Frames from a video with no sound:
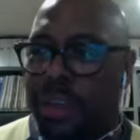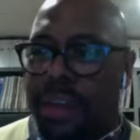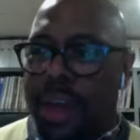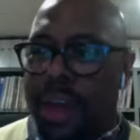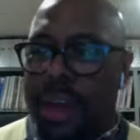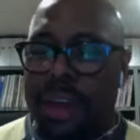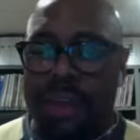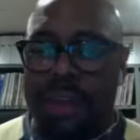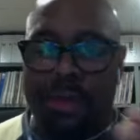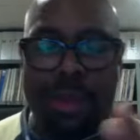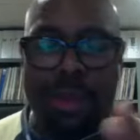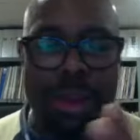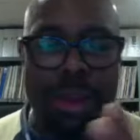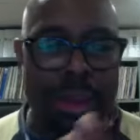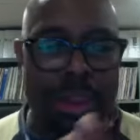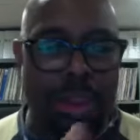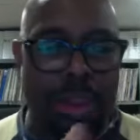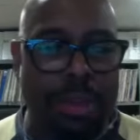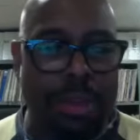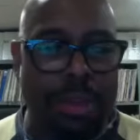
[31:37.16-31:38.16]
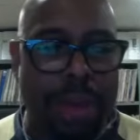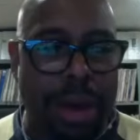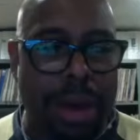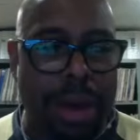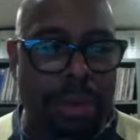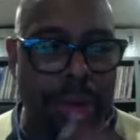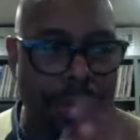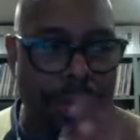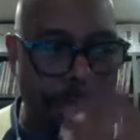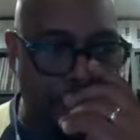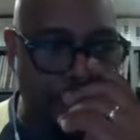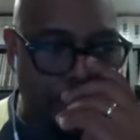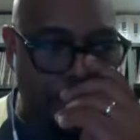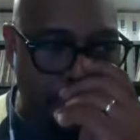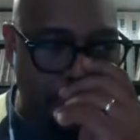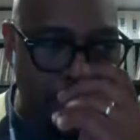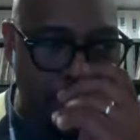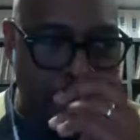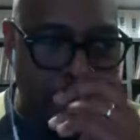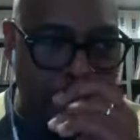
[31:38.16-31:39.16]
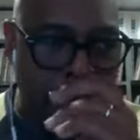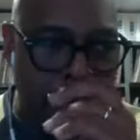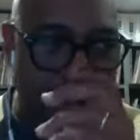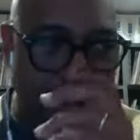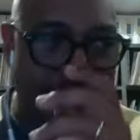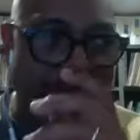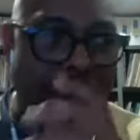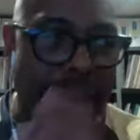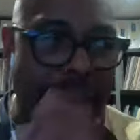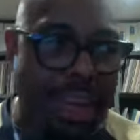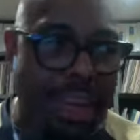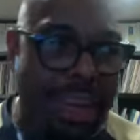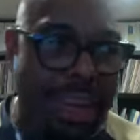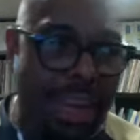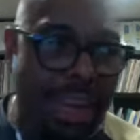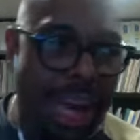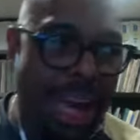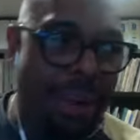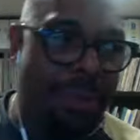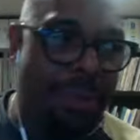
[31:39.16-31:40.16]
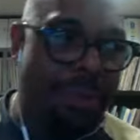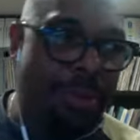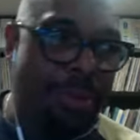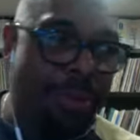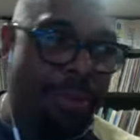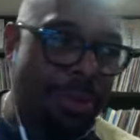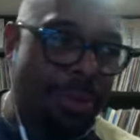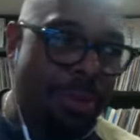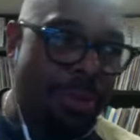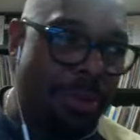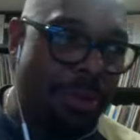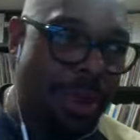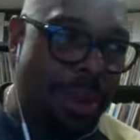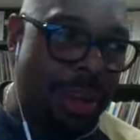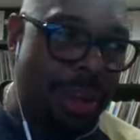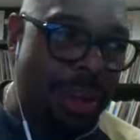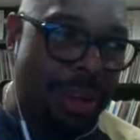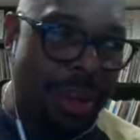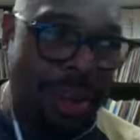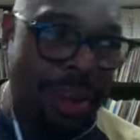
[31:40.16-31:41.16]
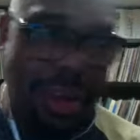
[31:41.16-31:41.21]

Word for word: I didn't really think about whether people were going to like it or not, or if it was going to be the hit.